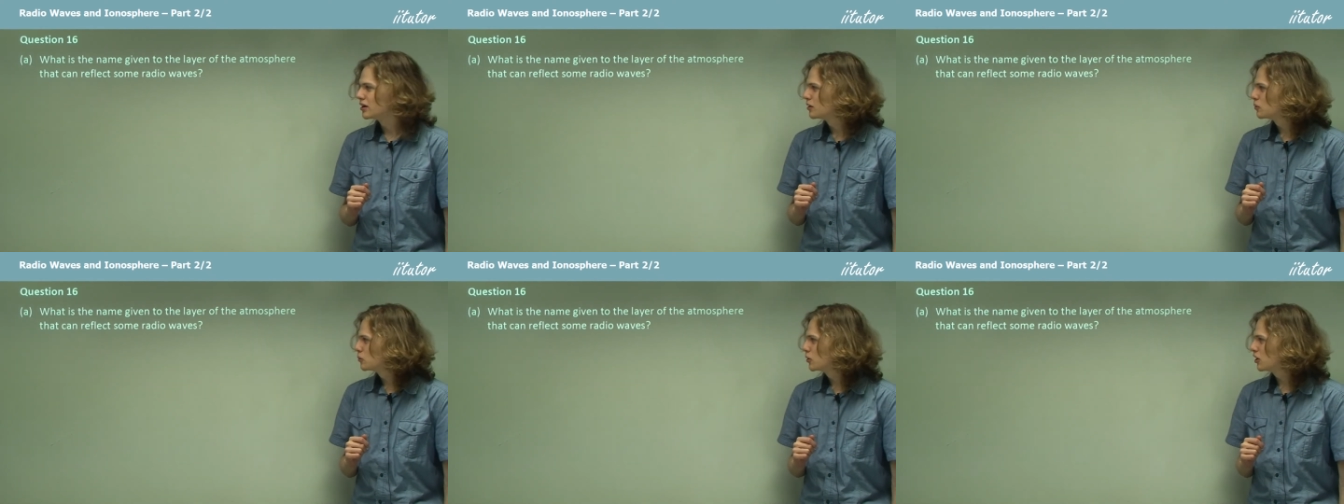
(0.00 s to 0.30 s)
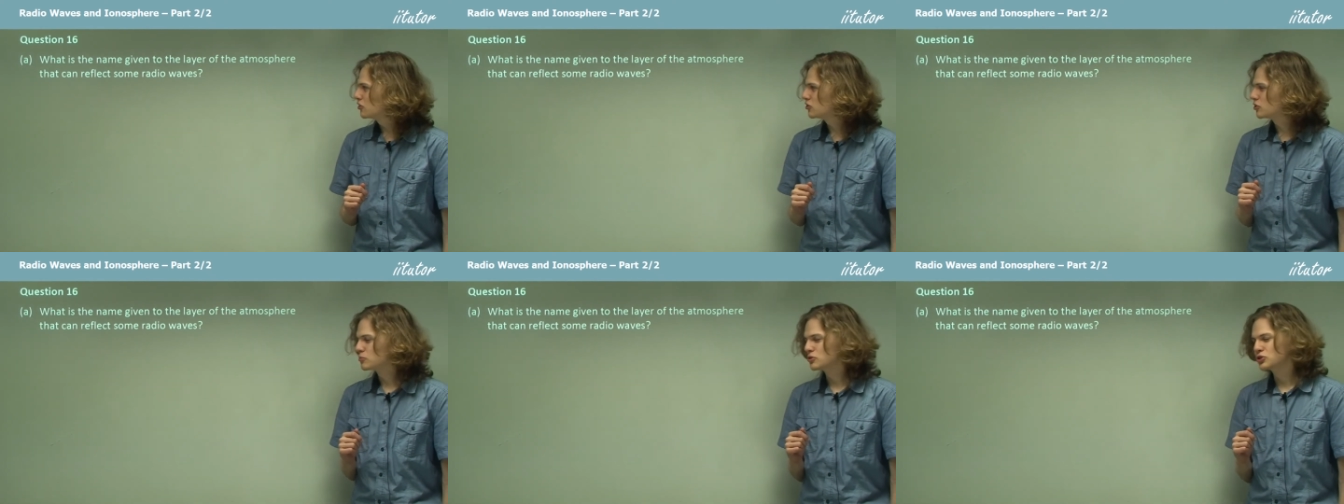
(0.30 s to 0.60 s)
Well,
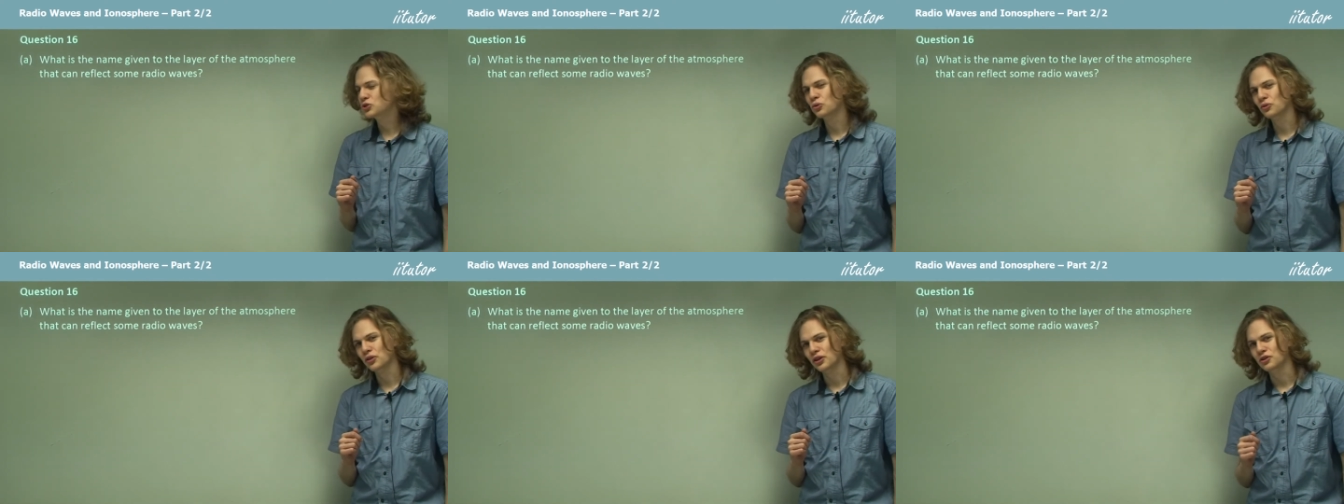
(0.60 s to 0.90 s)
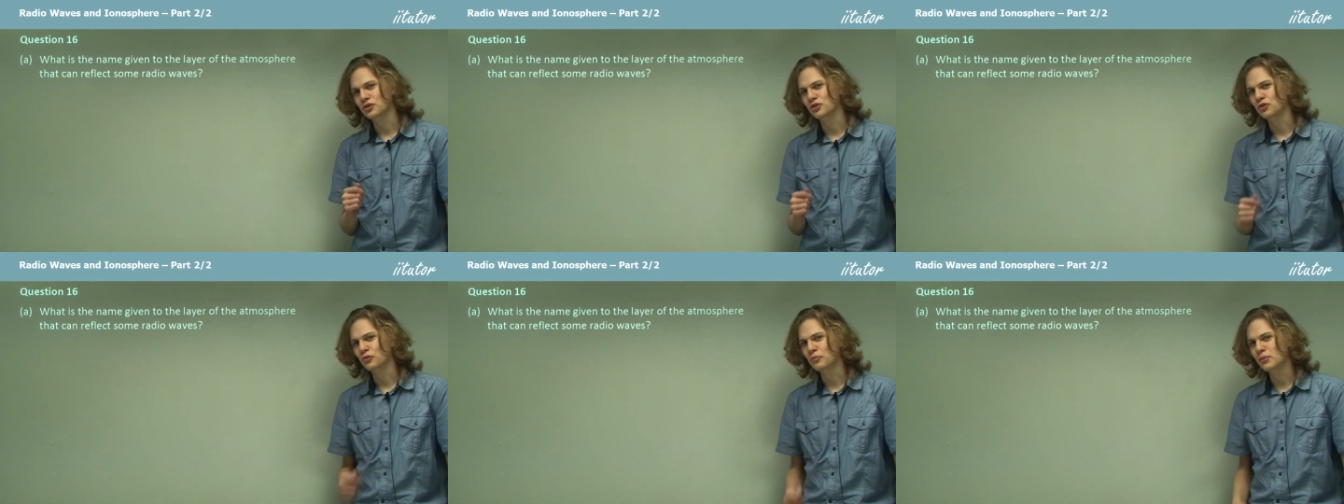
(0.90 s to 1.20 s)
as I'm sure that
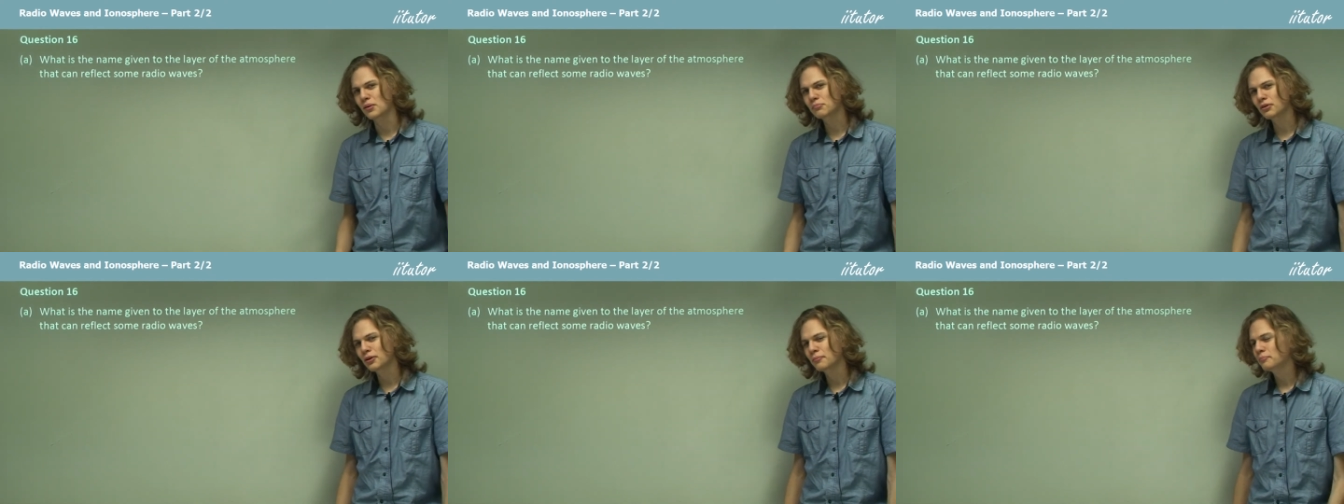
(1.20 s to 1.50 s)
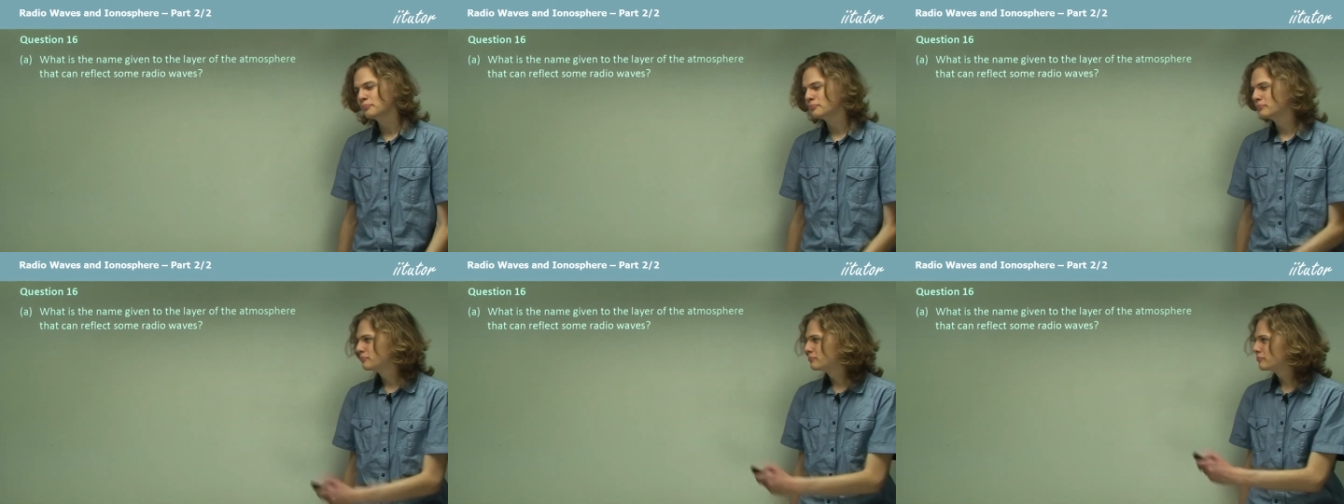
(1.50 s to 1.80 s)
you can remember,
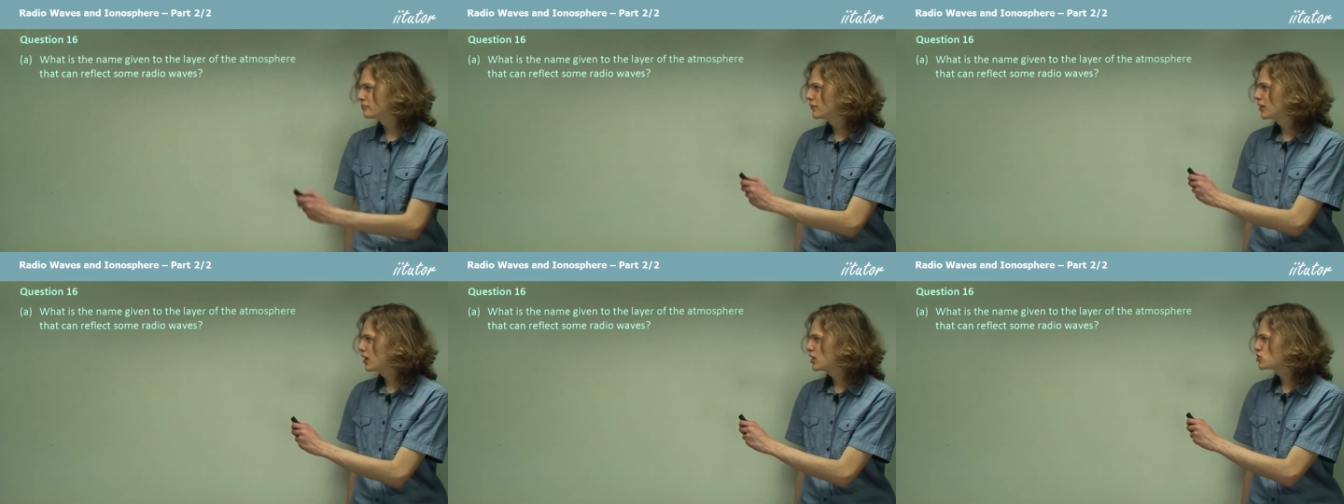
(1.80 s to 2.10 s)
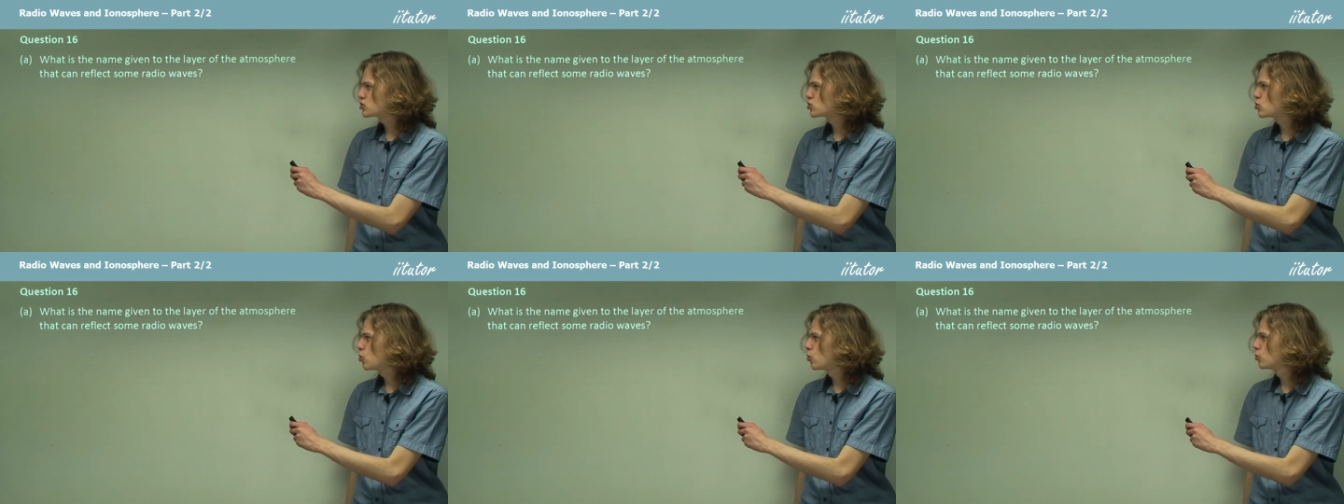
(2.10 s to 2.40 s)
it's
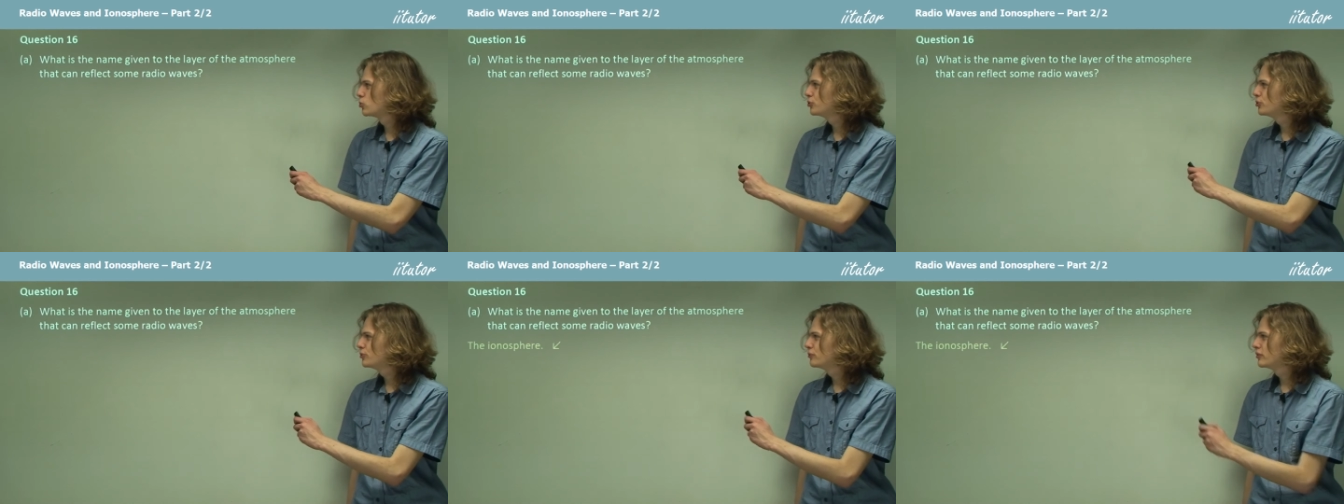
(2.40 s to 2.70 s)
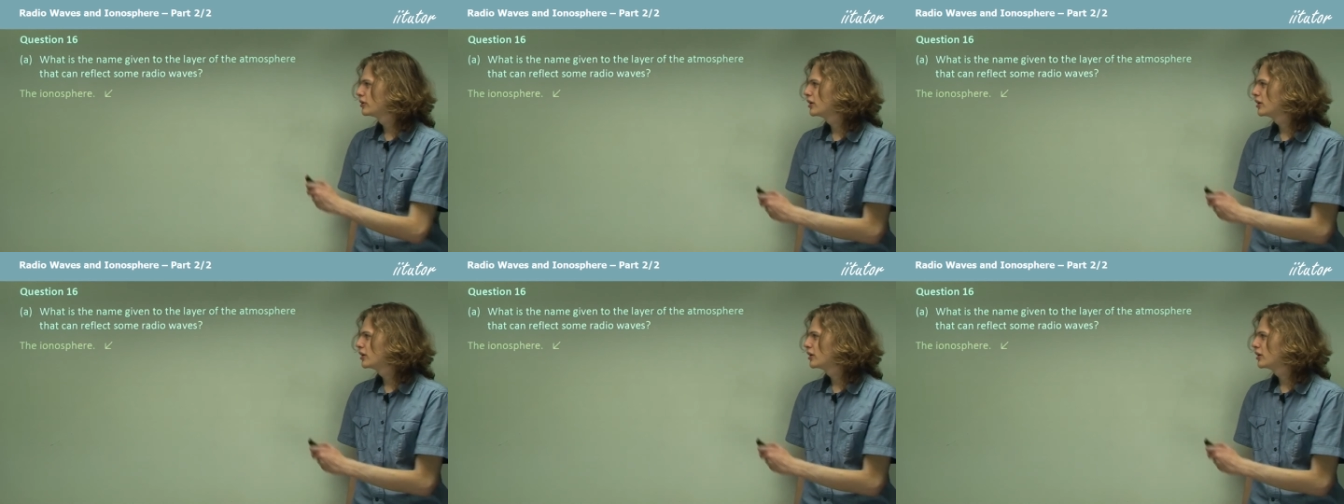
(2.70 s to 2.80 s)
called